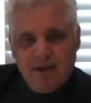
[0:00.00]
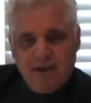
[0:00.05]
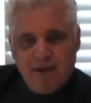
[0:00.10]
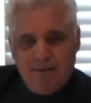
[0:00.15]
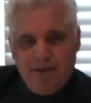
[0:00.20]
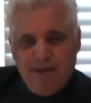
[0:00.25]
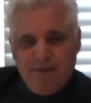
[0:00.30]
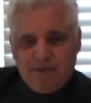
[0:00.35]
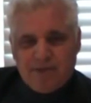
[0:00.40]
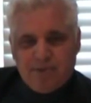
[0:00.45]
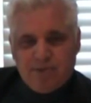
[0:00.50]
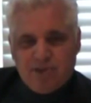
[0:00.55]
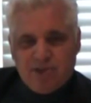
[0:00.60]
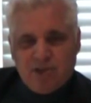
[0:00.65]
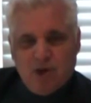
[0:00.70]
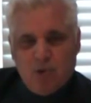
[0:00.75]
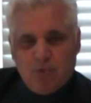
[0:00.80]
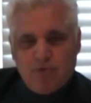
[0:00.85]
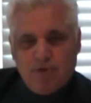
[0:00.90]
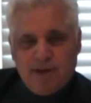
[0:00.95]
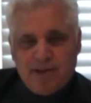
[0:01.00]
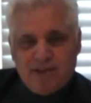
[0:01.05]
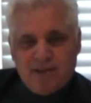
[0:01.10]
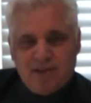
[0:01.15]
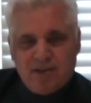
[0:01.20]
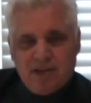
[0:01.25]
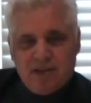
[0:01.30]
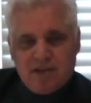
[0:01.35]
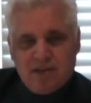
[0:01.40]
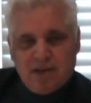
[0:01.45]
Let me give you some sobering
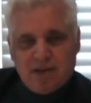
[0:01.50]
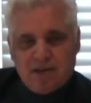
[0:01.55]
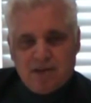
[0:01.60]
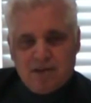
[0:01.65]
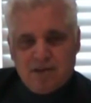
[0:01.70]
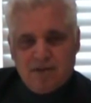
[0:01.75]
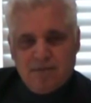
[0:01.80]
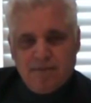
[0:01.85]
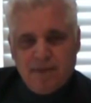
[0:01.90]
statistics.